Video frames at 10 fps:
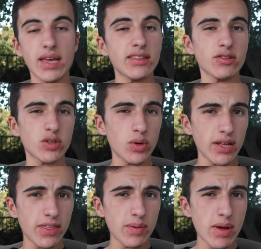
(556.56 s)
And those are what
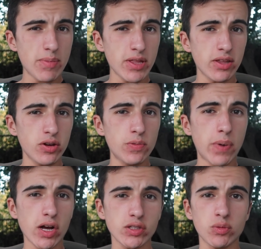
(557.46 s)
I think may be the new
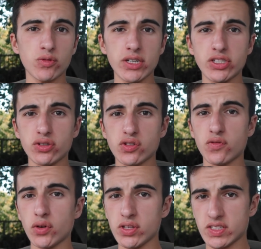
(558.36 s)
possible regionals
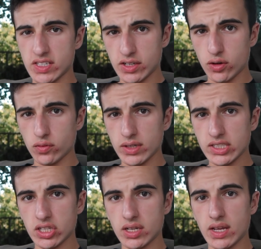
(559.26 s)
for the Sinnoh
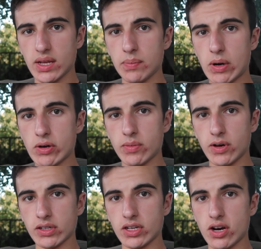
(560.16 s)
region in
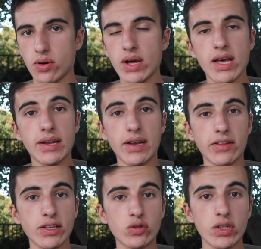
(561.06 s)
Pokemon Go. Now,
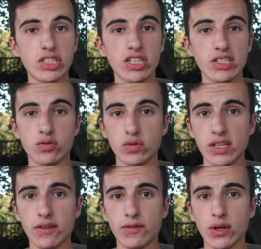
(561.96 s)
this region is
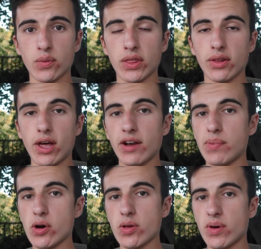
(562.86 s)
really filled with a lot of
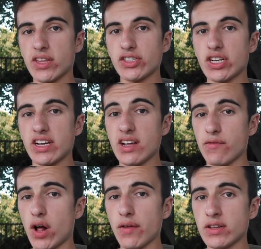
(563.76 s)
Pokemon that you need to
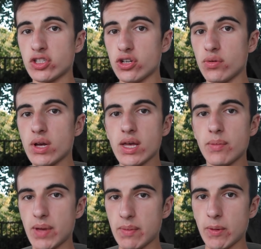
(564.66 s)
evolve into,
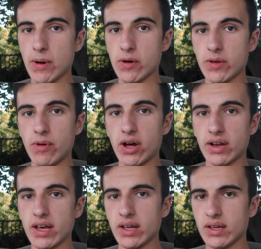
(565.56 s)
baby
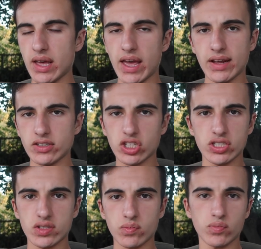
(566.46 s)
Pokemon, and
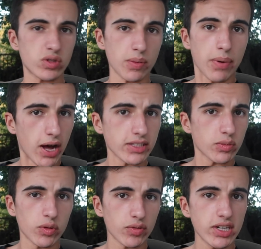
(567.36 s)
just some
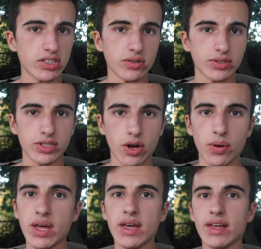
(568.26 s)
possible regionals.
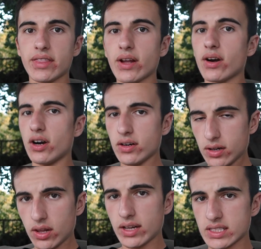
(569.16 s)
So there are
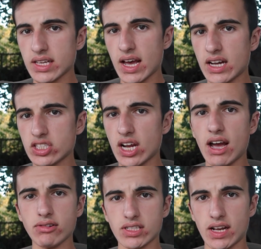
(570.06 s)
a lot to catch
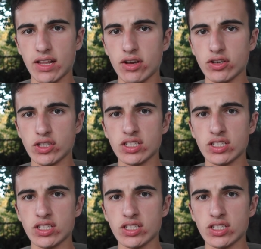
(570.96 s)
outside of those.